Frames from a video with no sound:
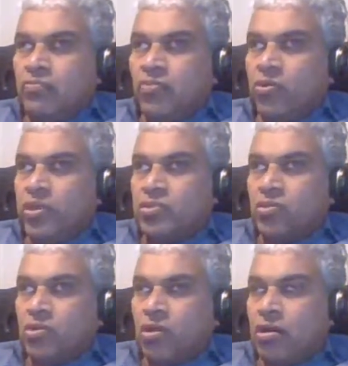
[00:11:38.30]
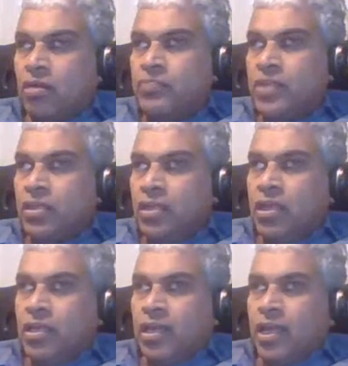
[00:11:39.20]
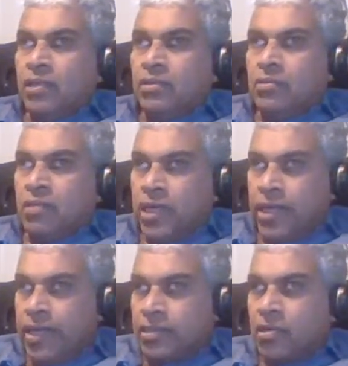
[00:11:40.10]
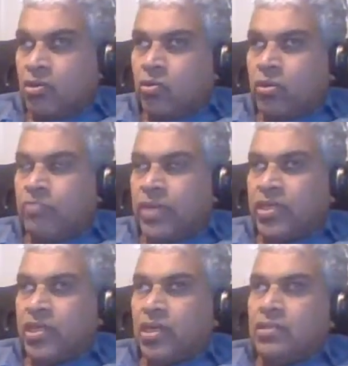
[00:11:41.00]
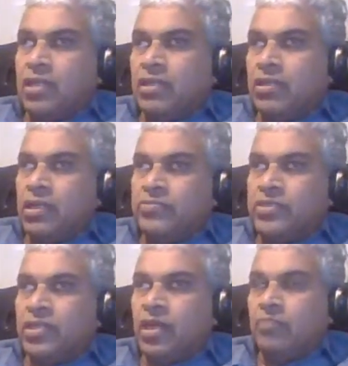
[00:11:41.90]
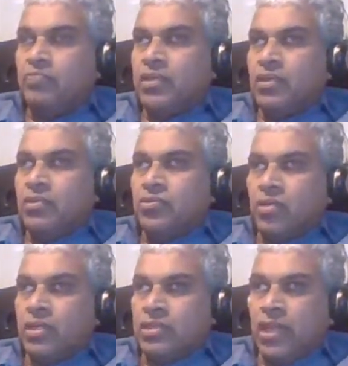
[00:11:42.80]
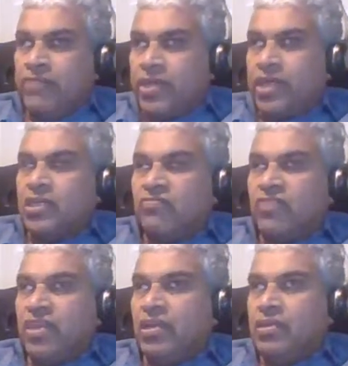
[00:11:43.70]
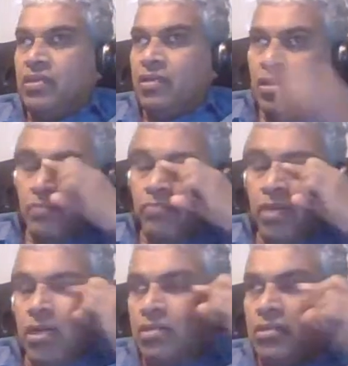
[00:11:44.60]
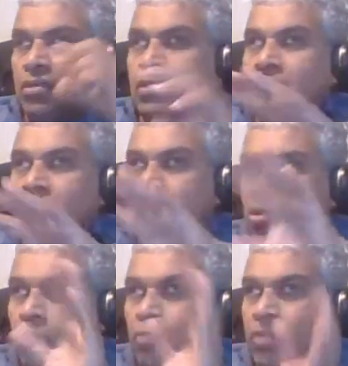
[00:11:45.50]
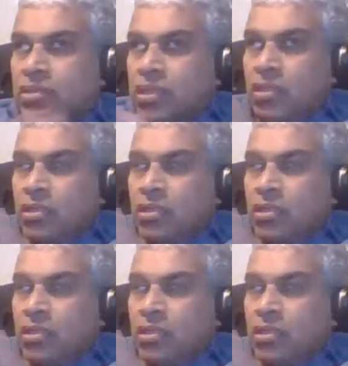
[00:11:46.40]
fluids on top, it can create a lower pressure and then lift it up. So it's a levitation field. But the normal